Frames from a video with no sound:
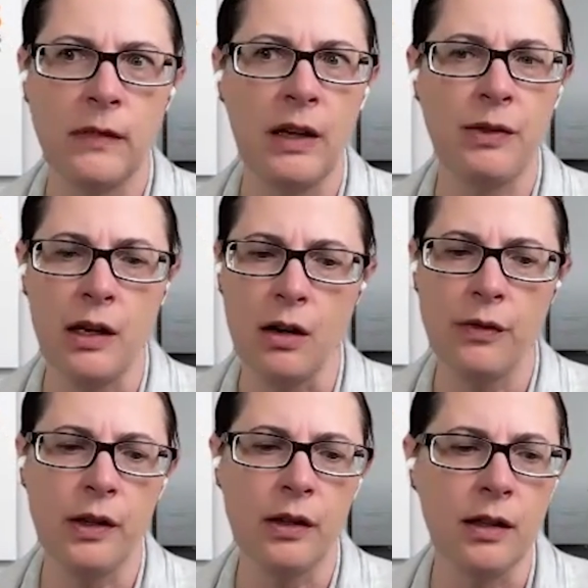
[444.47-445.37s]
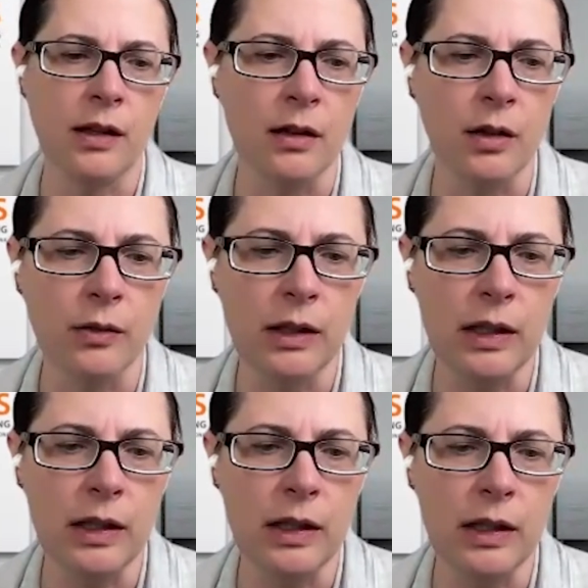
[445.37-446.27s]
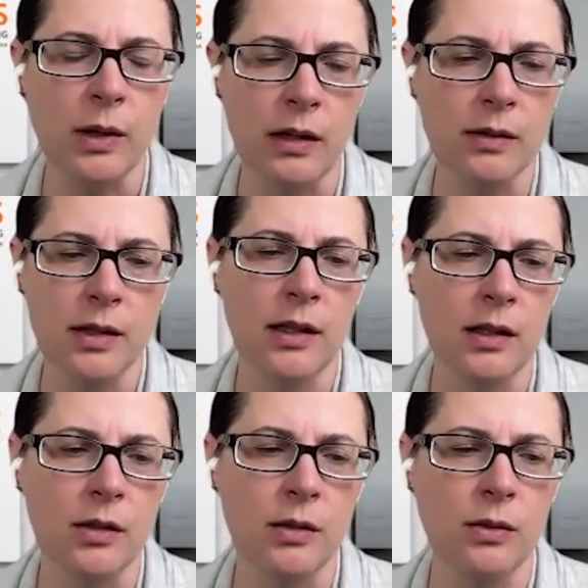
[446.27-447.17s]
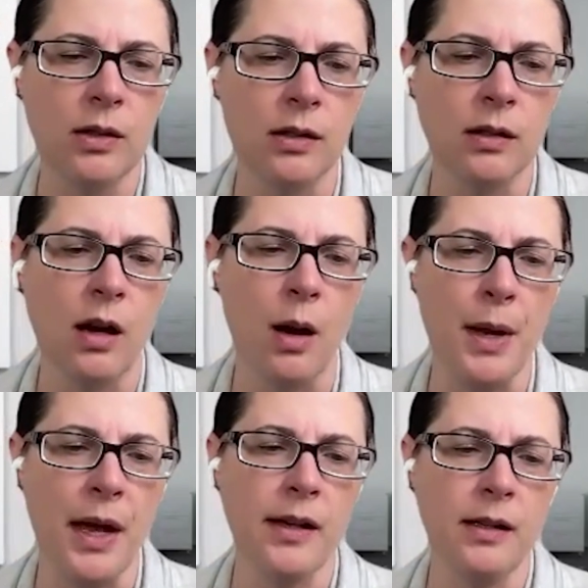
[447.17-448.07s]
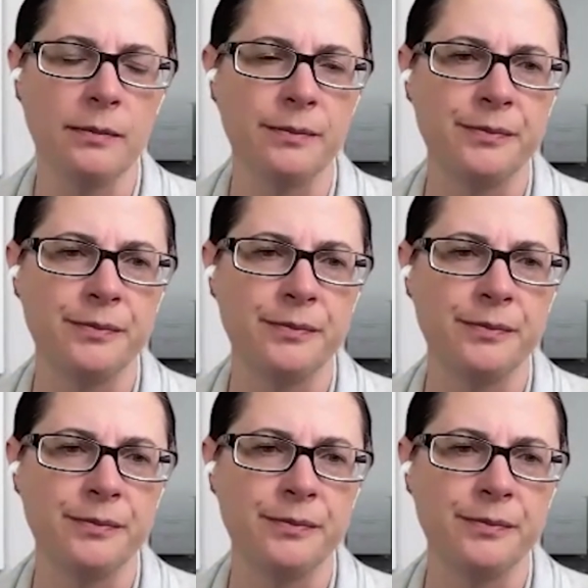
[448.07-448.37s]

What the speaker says: if they are feeling that loneliness, what else they can do to combat it?